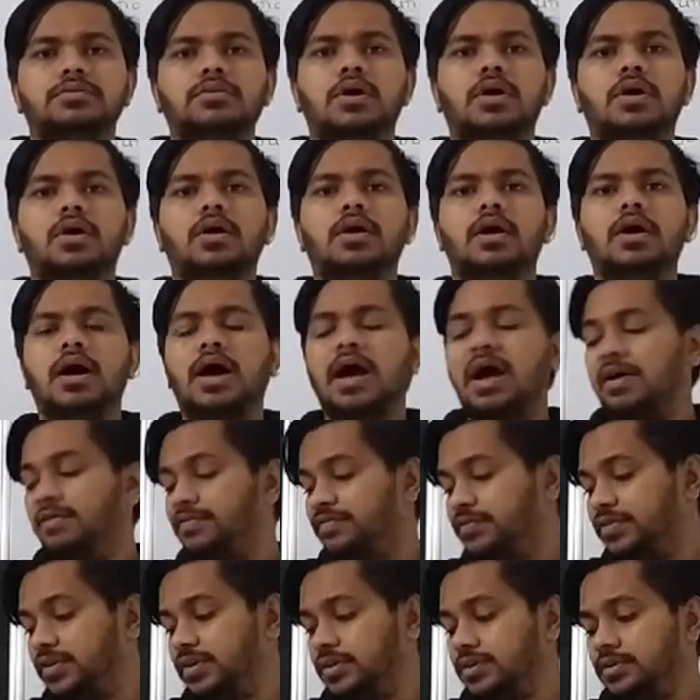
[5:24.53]

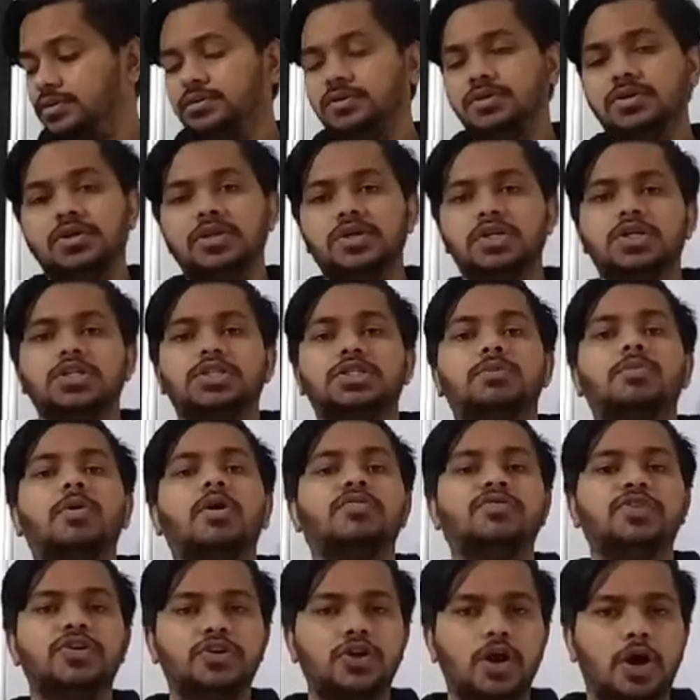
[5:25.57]
after some
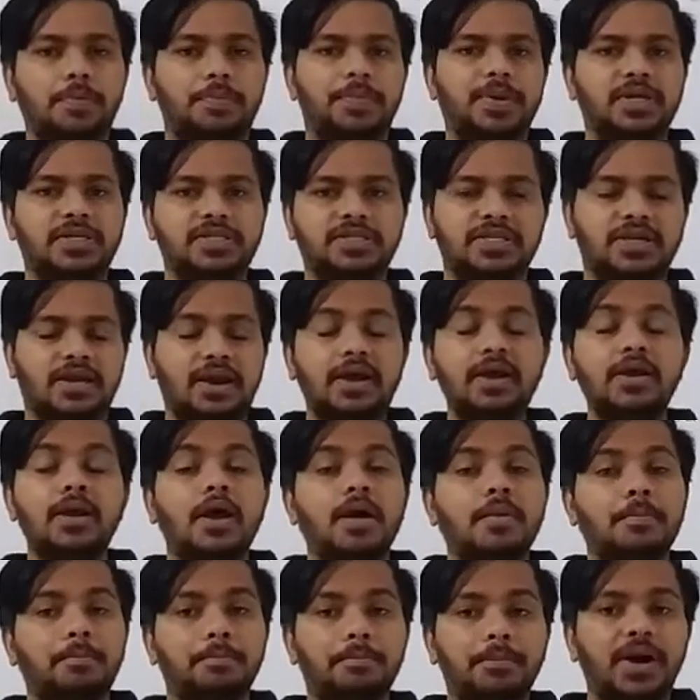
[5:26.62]
of the topics,
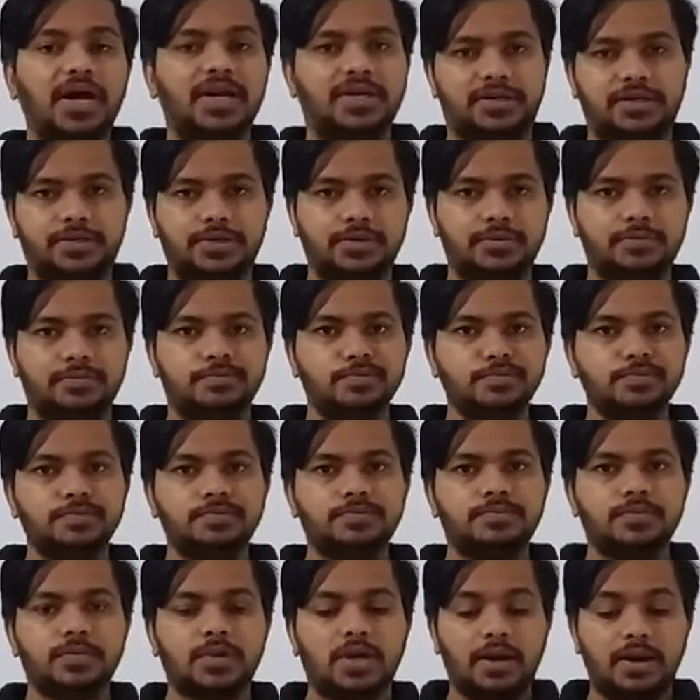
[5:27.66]
right? But
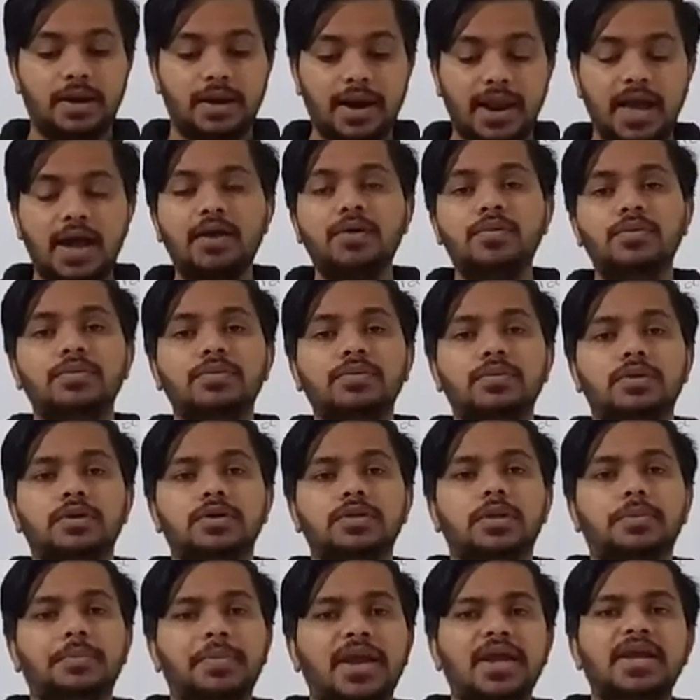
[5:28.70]
now
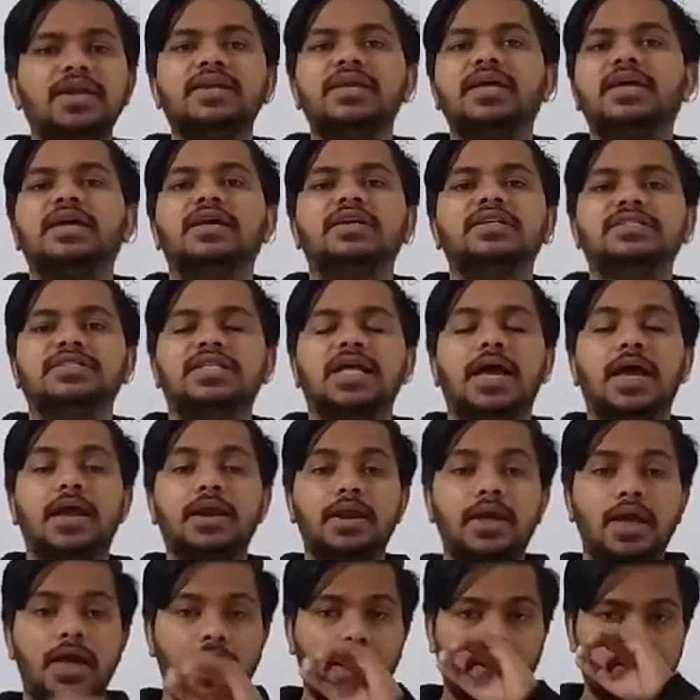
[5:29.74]
the main thing is
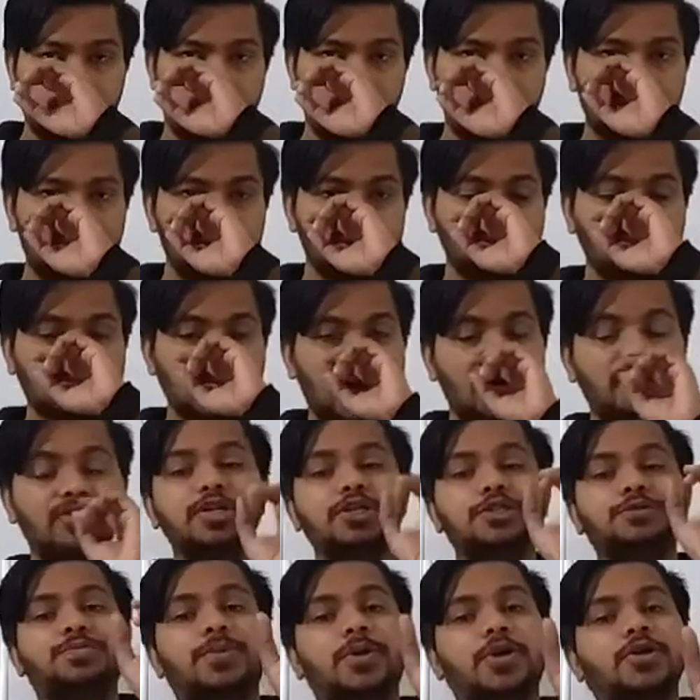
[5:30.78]
that the
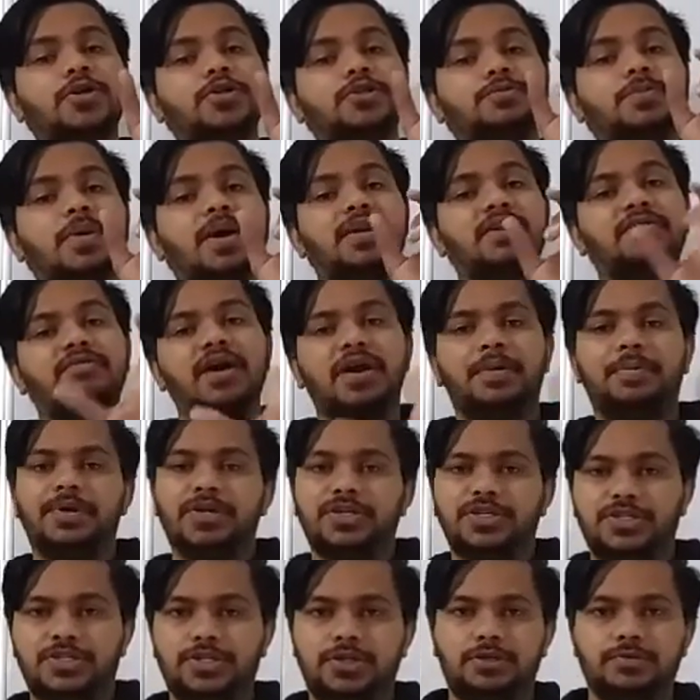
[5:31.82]
sound is produced by the
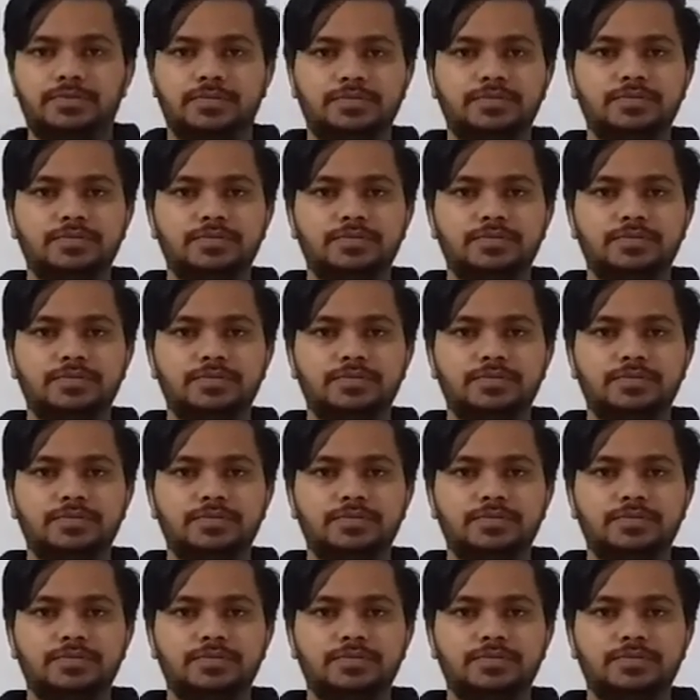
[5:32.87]
vibration.